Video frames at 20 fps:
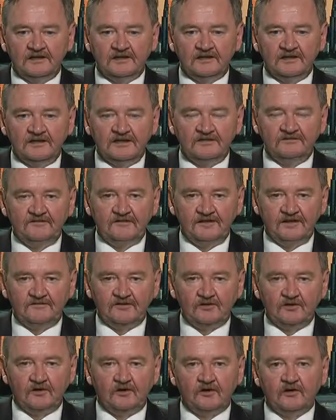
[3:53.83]
They've
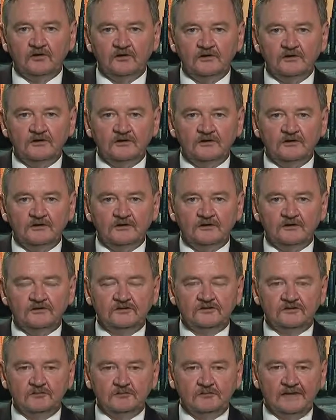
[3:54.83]
never gone
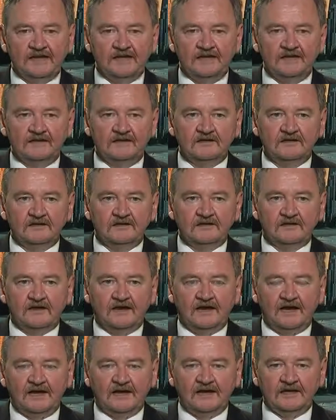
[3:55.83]
to make
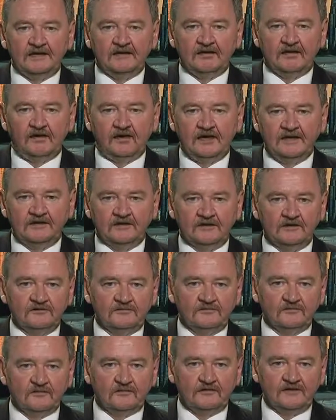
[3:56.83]
a high
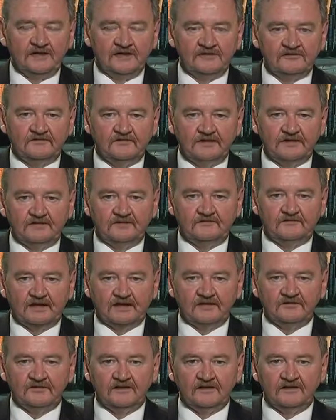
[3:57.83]
dose or an adjuvanted
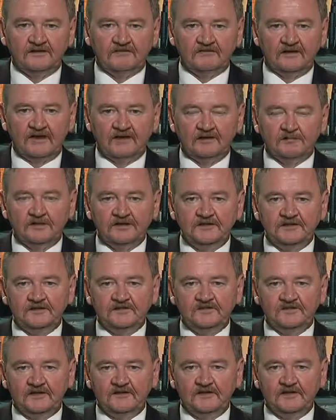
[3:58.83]
vaccine available in
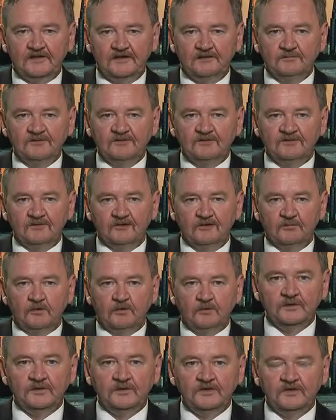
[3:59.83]
the Southern Hemisphere, and
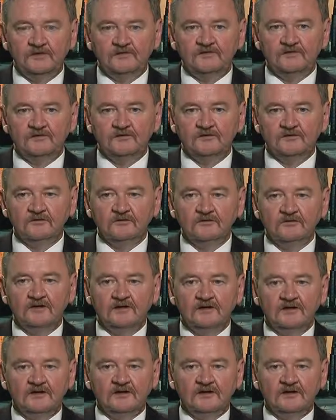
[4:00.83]
we need to do